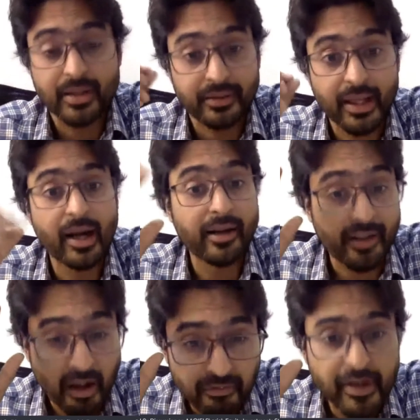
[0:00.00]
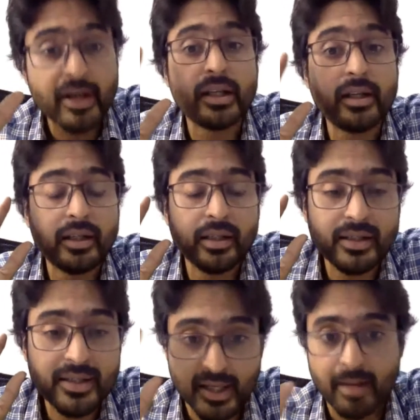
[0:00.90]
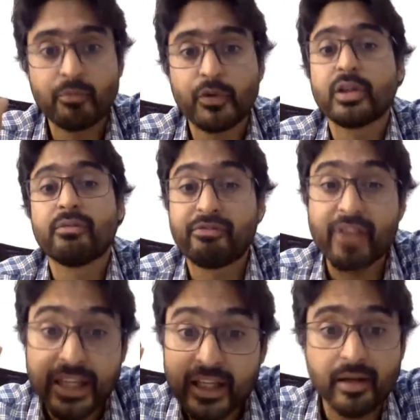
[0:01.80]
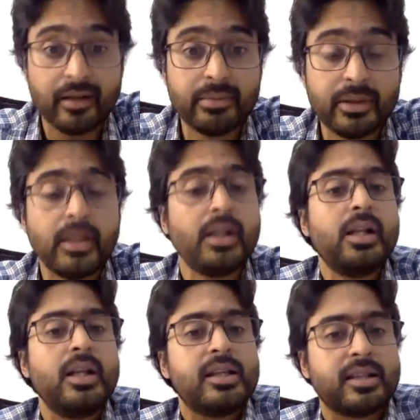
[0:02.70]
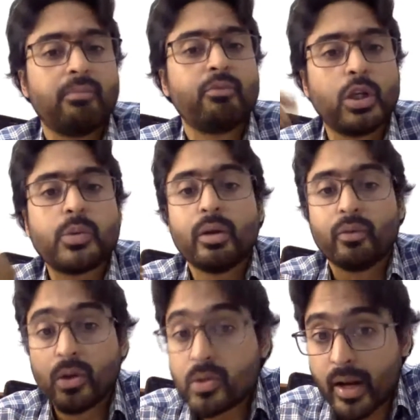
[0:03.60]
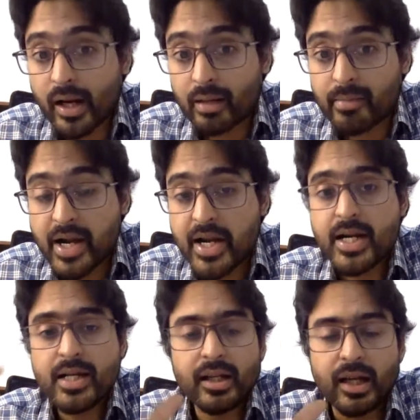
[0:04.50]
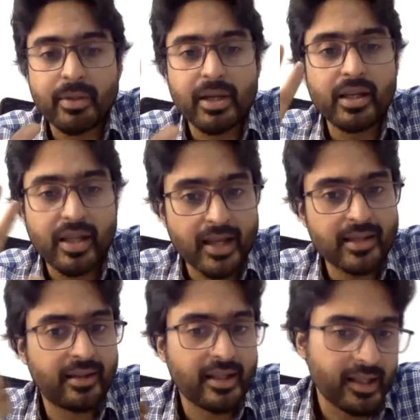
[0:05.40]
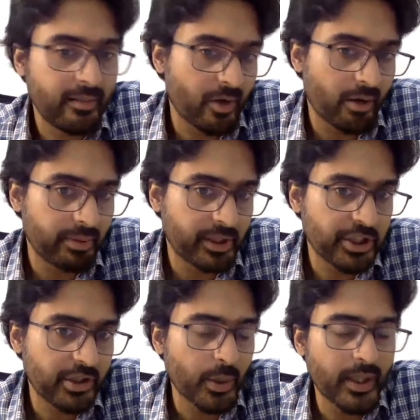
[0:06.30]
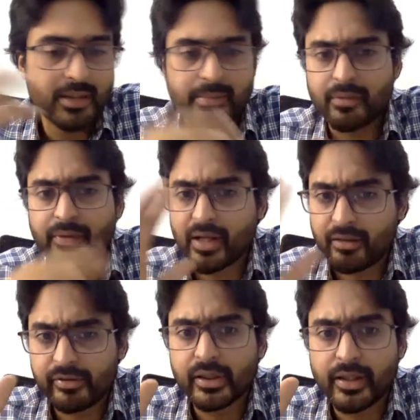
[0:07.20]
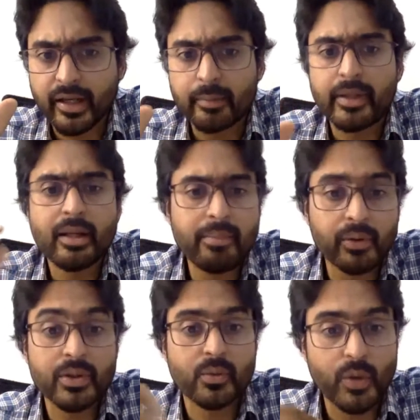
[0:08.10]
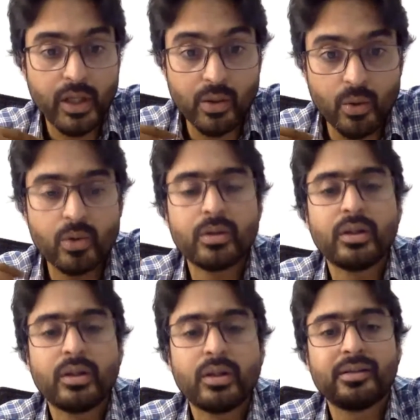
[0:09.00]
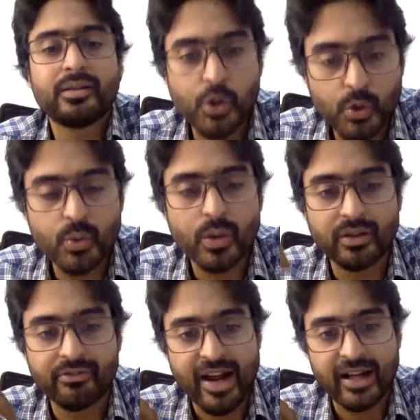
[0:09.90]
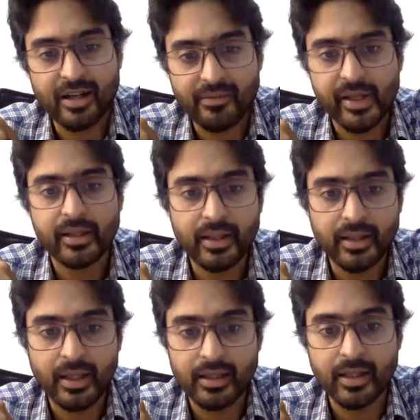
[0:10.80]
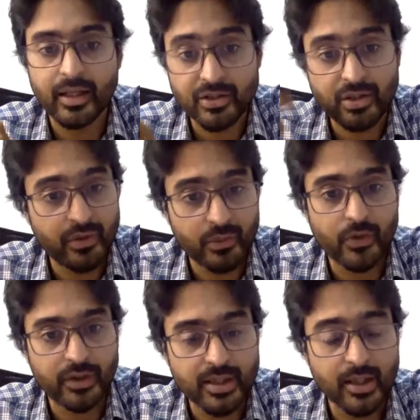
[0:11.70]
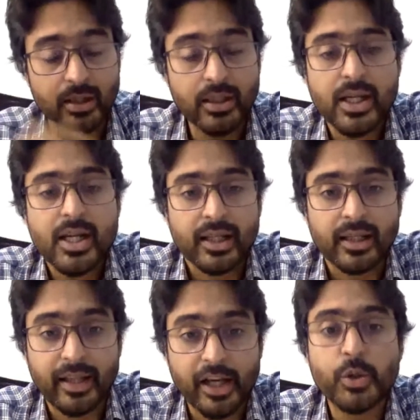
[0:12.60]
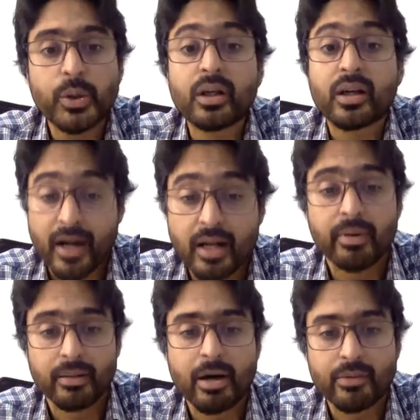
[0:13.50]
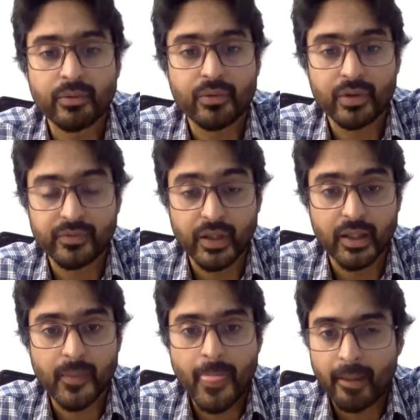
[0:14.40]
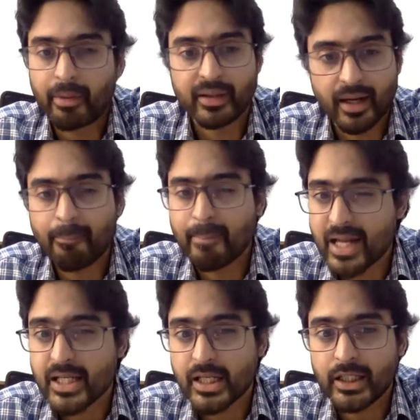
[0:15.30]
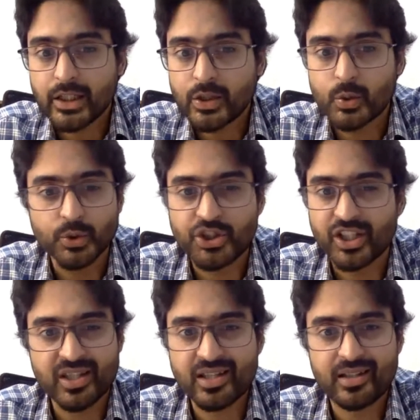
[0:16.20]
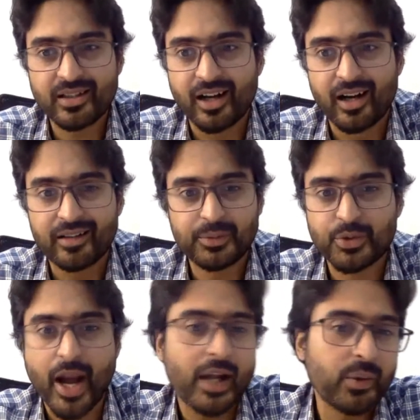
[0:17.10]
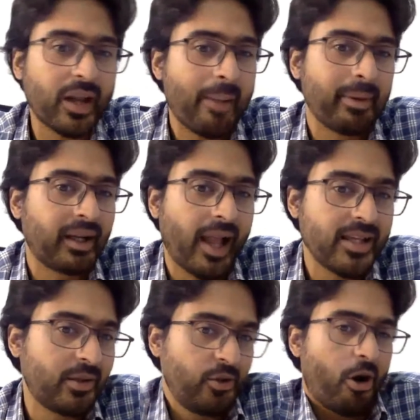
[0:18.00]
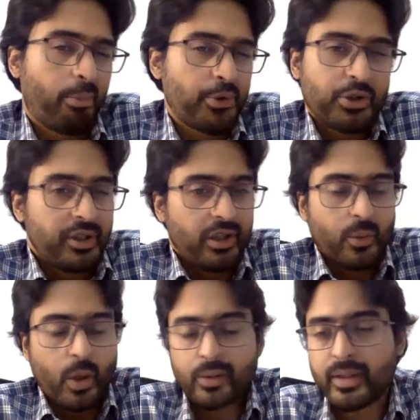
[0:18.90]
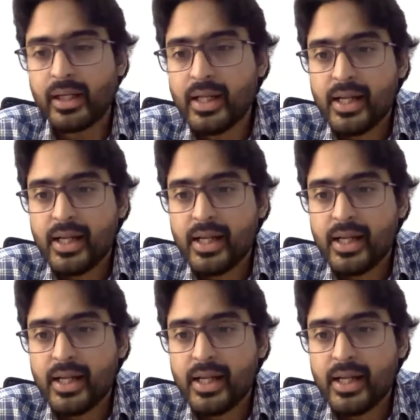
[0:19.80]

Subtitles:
There are definitely some which are very credible, some which we have also recommended. I mean, yes, they seem competition to us, but we definitely recommend them because we know, due to the fact that we are in the industry for this long, that they are doing a credible amount of work. But there are many who just are trying to capitalize on the opportunity or whatever.